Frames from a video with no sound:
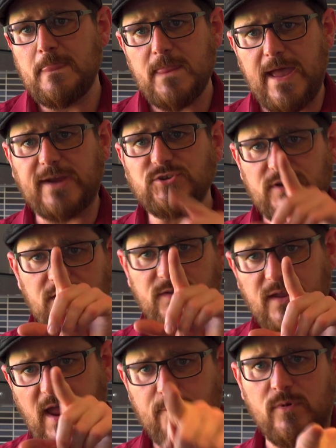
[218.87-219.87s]
actually in the
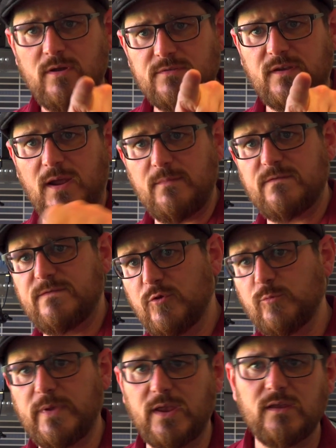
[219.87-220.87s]
camera that I'm
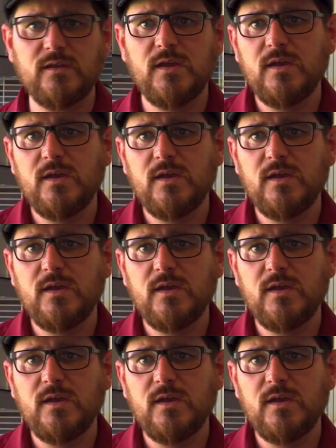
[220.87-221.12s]
filming